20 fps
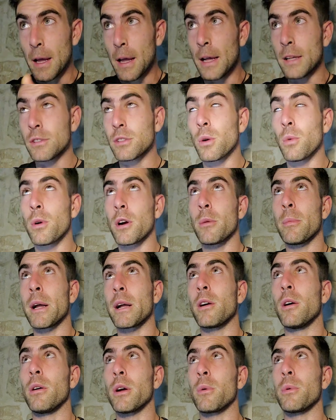And so where am
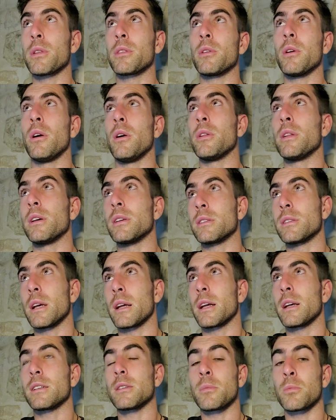I going with all this? I
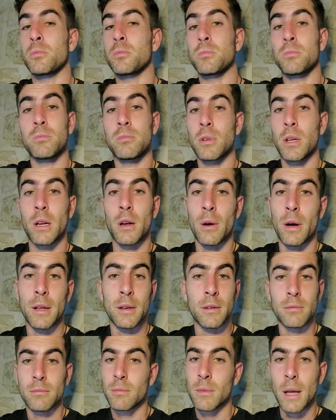guess I'm,
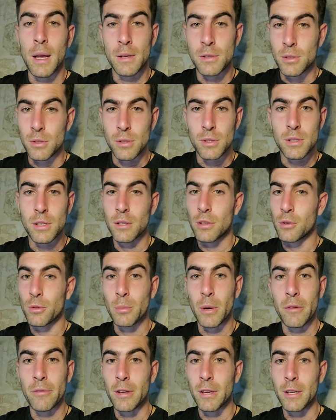and as you'll see through
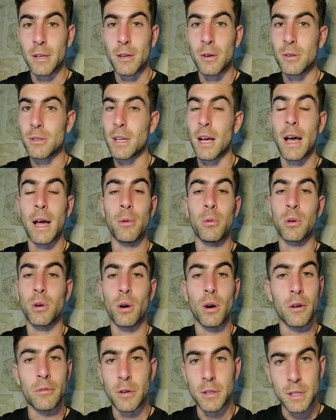my videos, I will
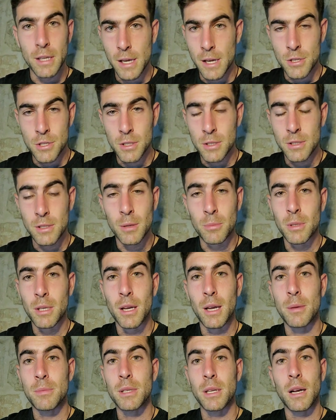go off on tangents
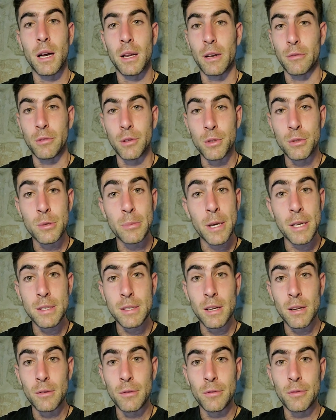sometimes and kind of lose
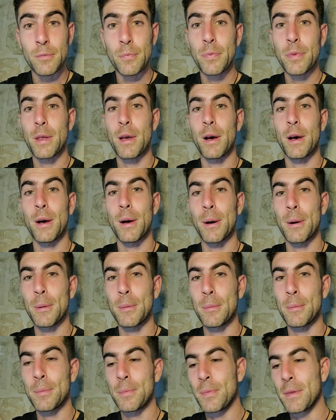myself.
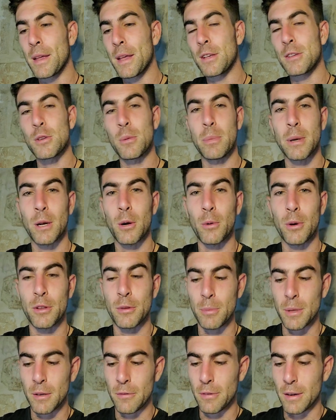So bear
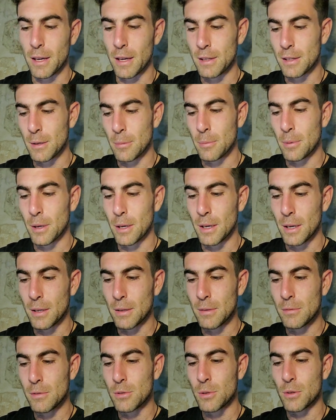with me if I end up
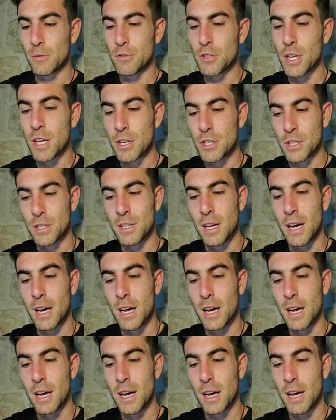sort of changing